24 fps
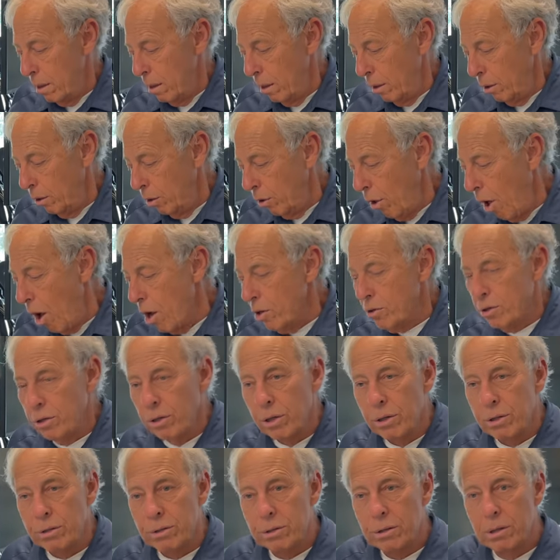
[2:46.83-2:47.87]

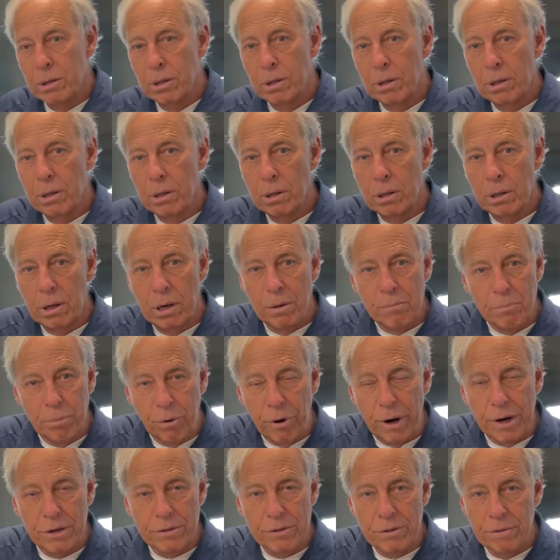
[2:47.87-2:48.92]
lossless
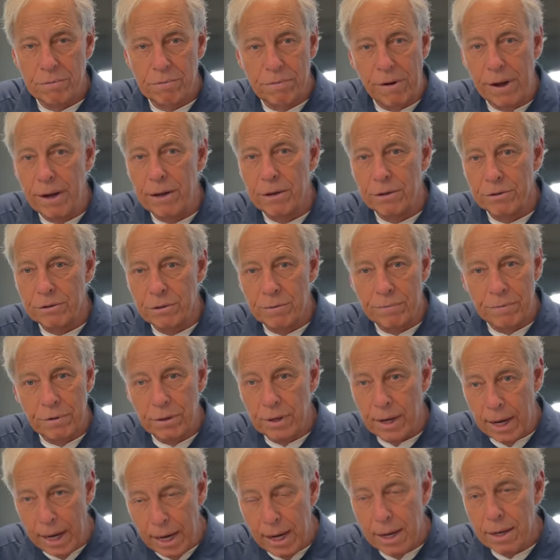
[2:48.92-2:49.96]
compressed files. If you
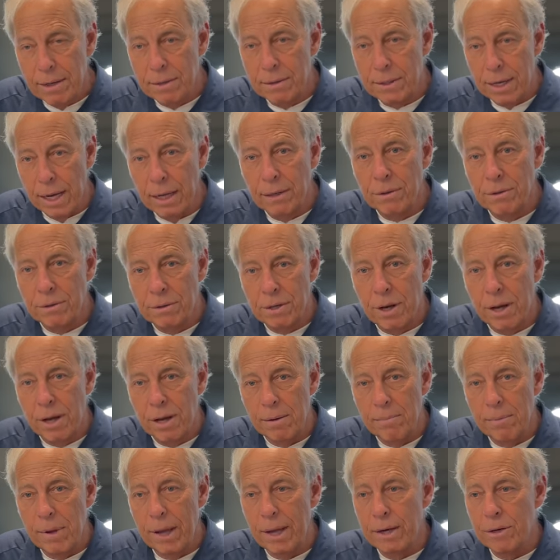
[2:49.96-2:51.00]
can, take the
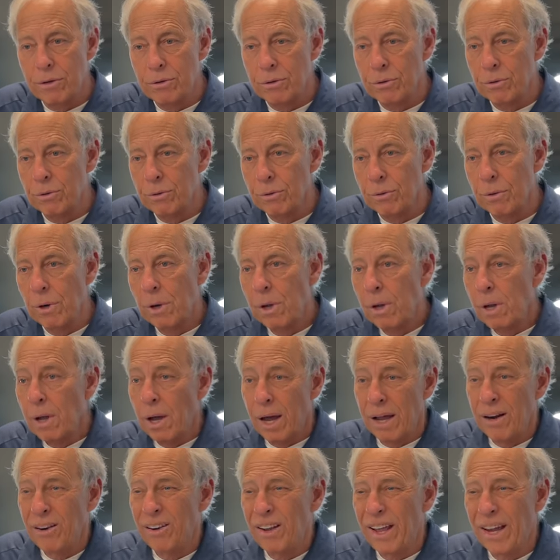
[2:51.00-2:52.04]
time and do,
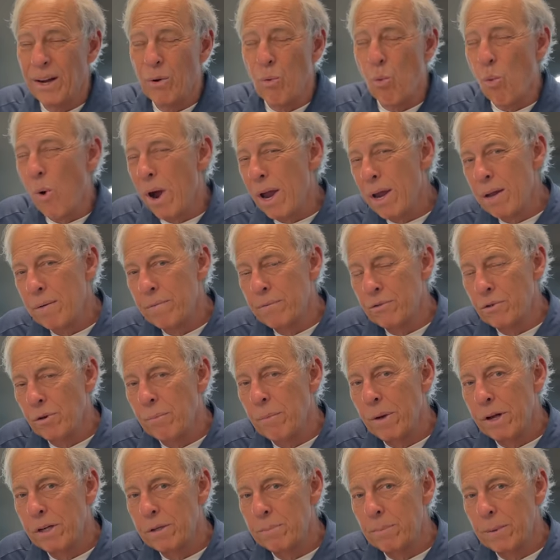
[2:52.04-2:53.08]
I don't like Wave so
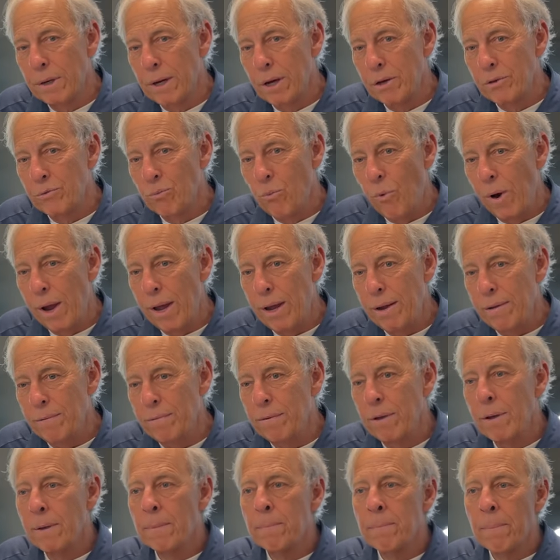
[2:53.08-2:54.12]
much because Wave
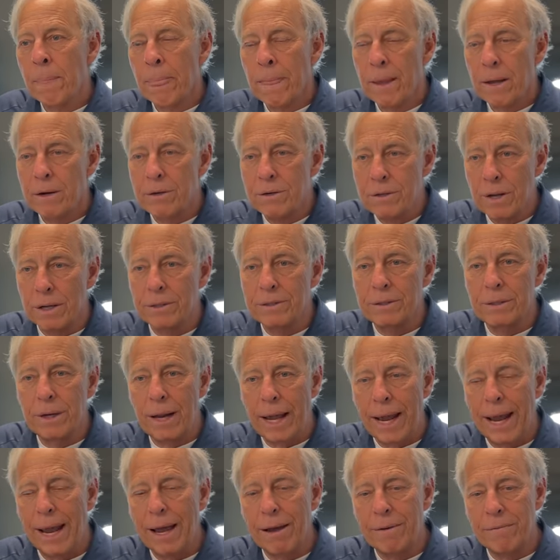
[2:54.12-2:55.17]
doesn't
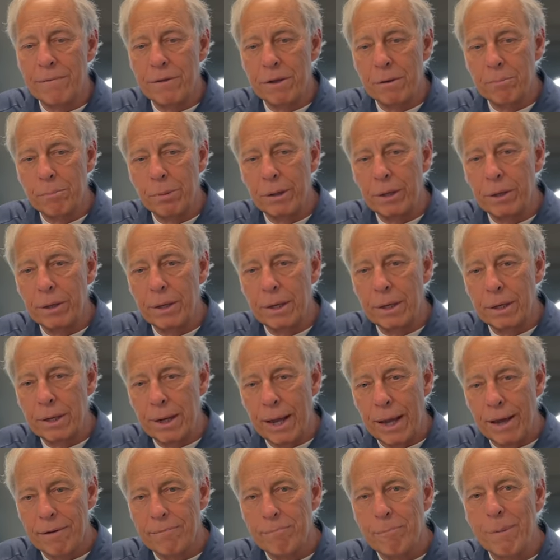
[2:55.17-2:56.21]
have the ability to
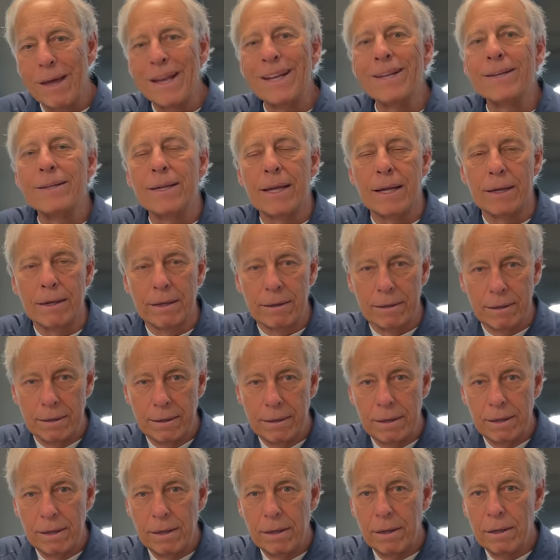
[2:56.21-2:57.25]
have metadata.
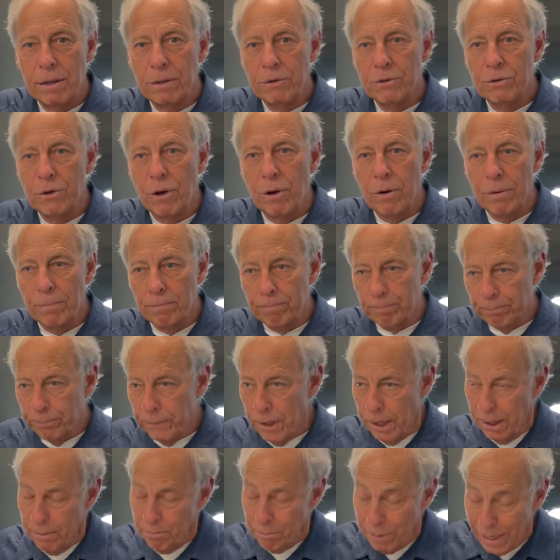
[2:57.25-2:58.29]
So
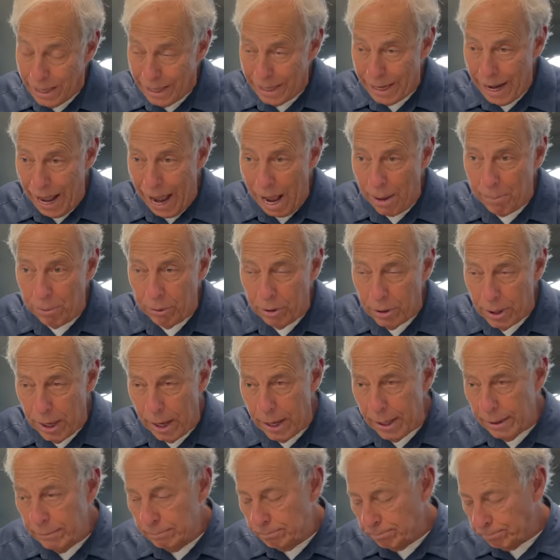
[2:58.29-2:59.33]
being an Apple
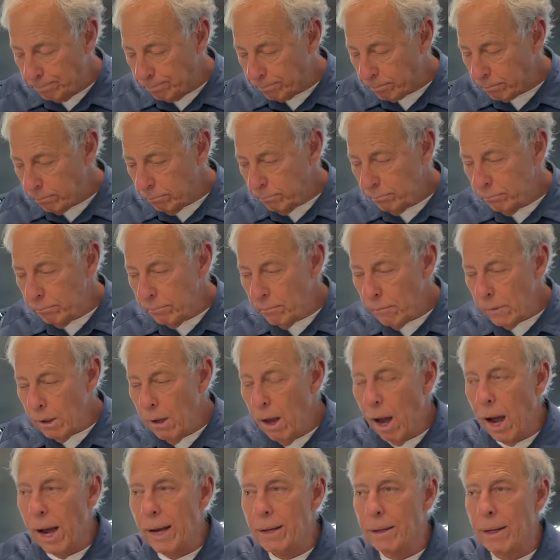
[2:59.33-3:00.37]
guy,
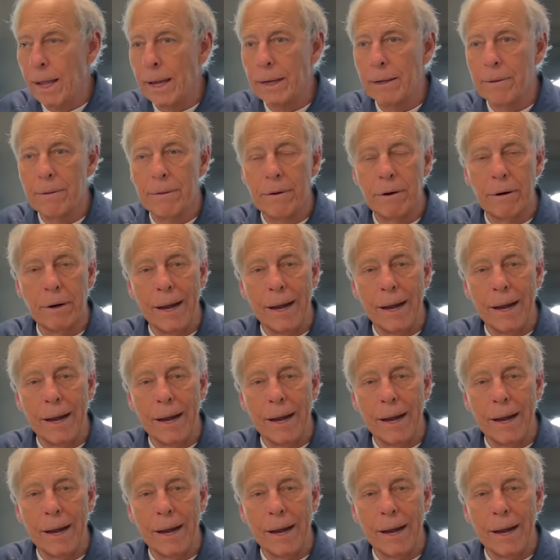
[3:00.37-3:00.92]
I like their